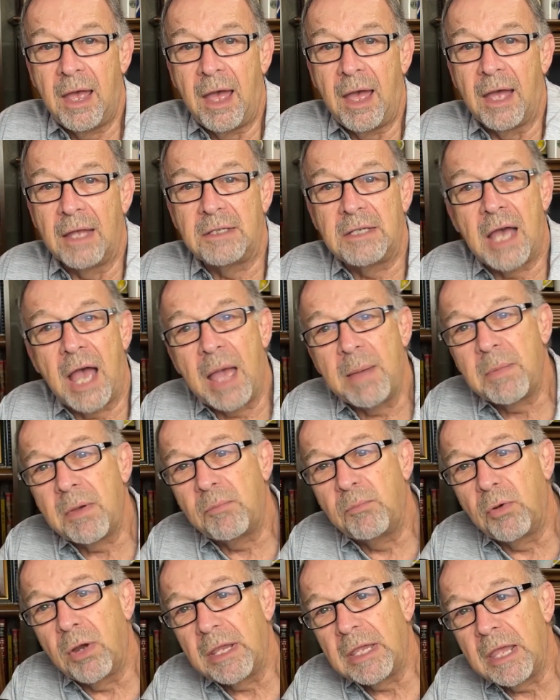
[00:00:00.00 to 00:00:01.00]
A time
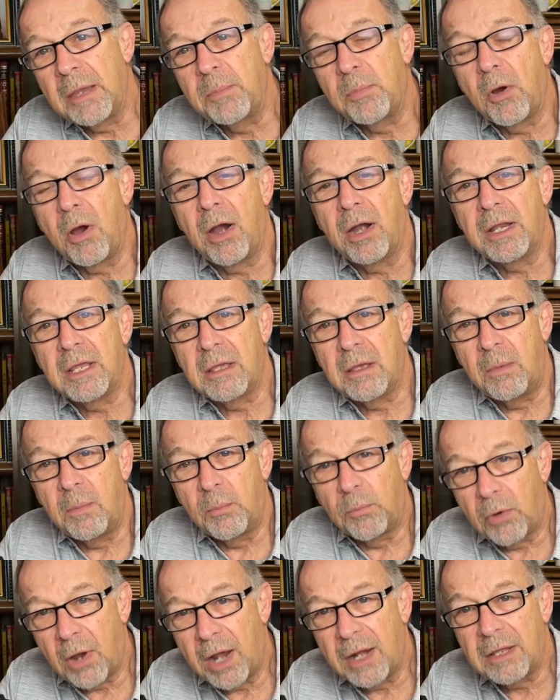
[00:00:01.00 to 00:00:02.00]
of bringing prodig
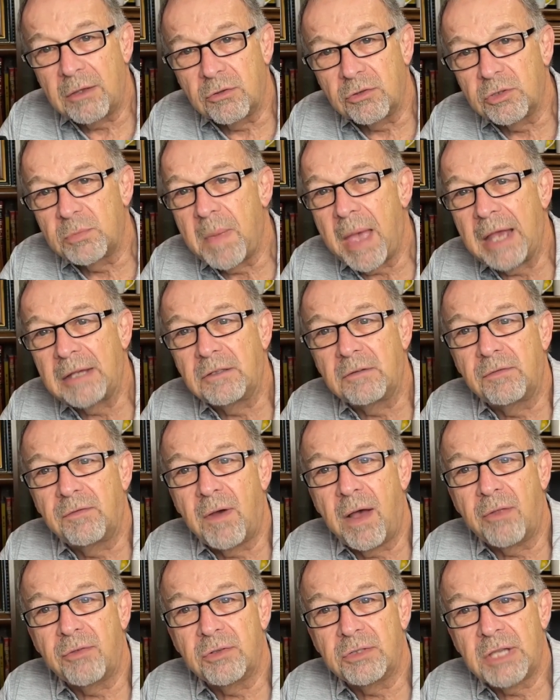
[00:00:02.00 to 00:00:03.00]
prodigals back to
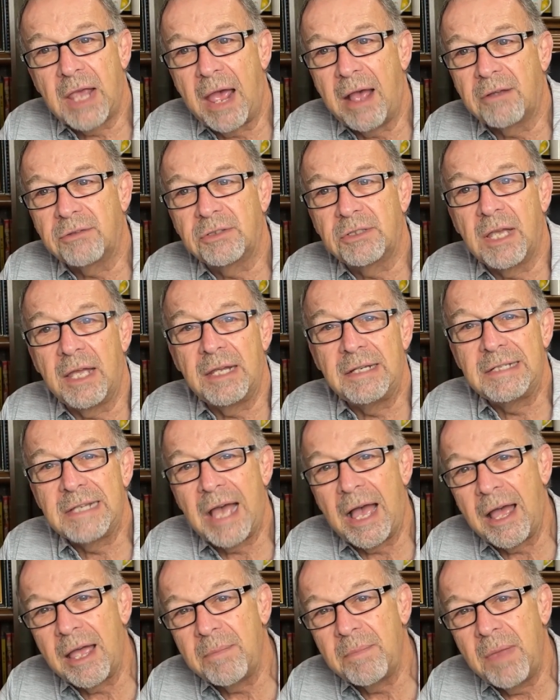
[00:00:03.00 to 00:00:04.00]
Father's house, a
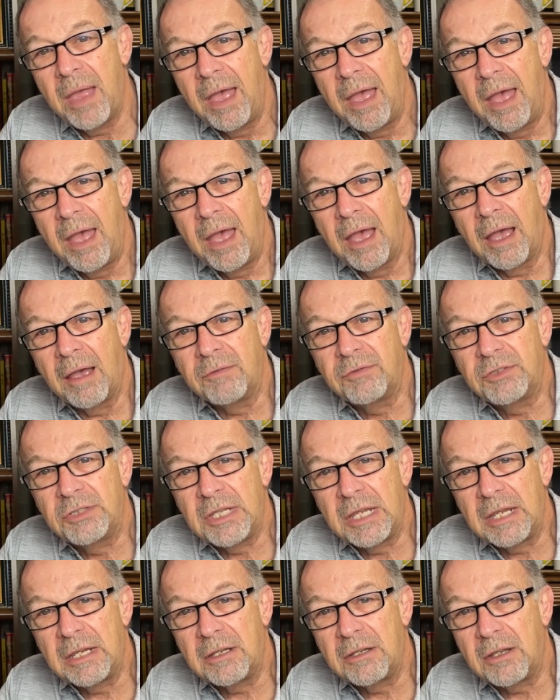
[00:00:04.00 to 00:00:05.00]
time of
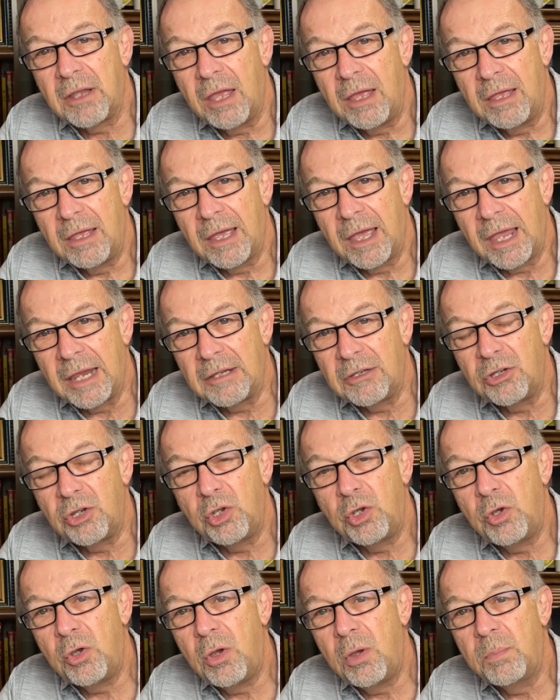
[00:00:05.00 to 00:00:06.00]
seeing a
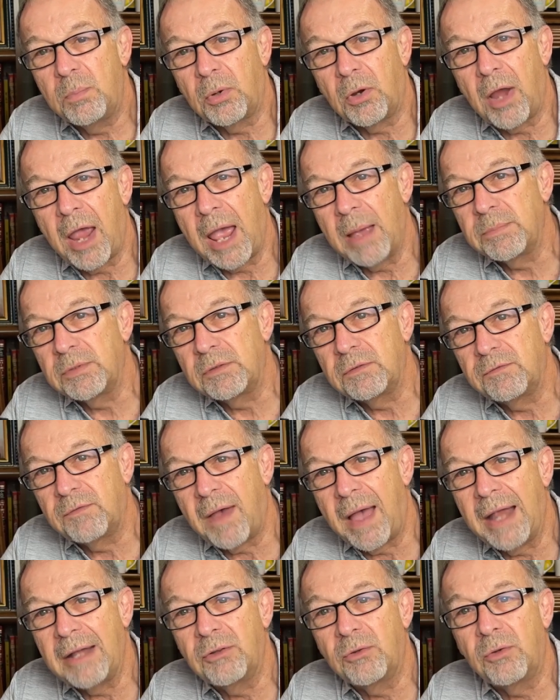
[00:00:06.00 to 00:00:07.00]
new, perhaps
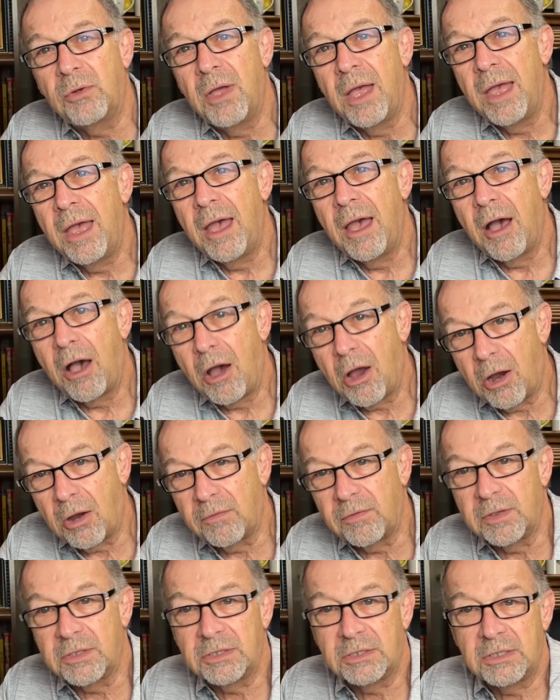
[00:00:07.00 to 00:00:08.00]
final
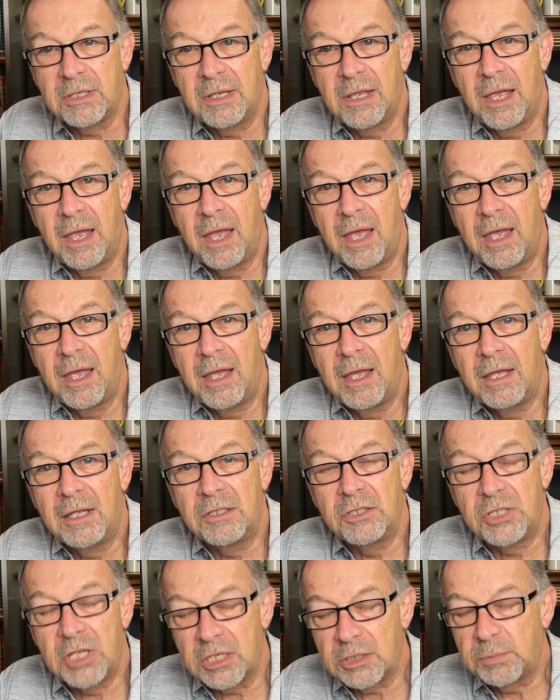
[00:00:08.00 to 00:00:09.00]
harvest
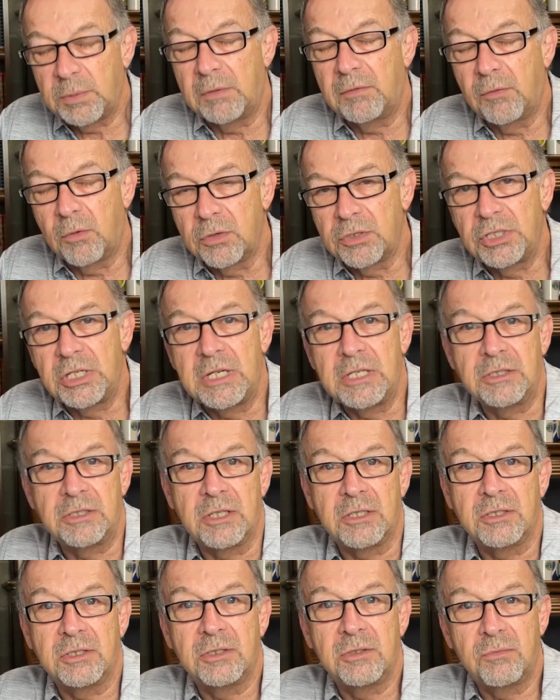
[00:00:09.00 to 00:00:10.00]
just before
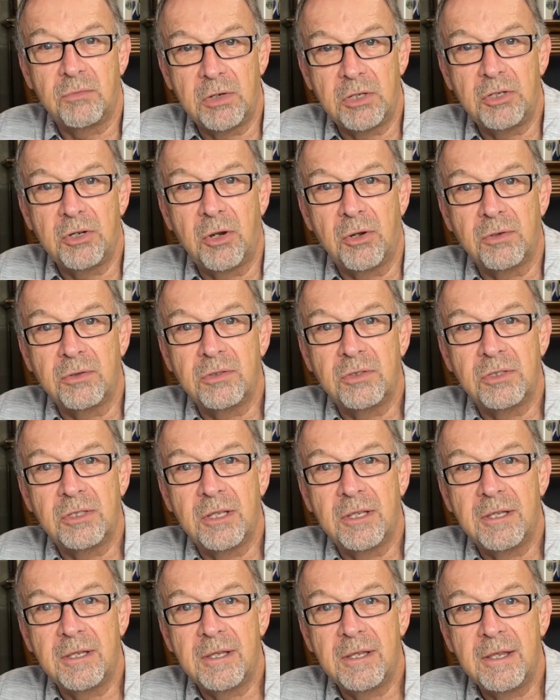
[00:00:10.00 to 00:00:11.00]
Jesus returns.
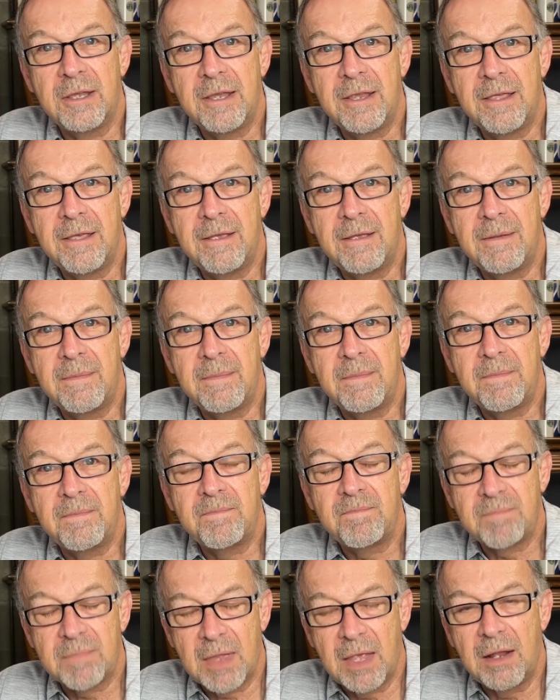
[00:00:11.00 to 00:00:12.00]

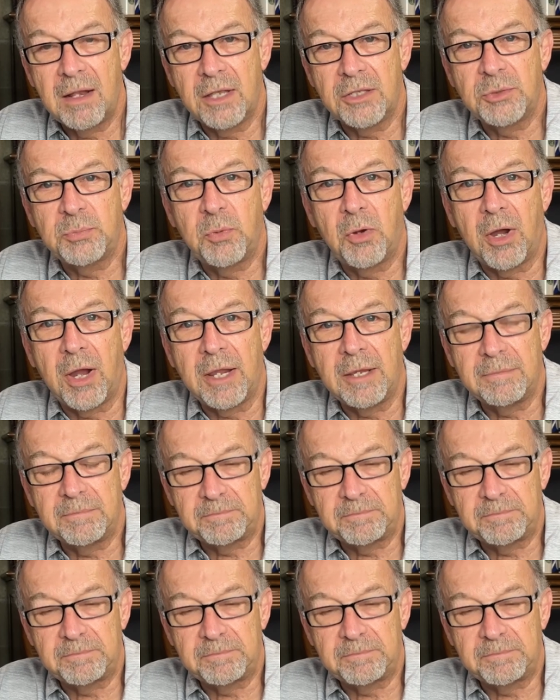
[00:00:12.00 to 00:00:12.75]
Let's pray.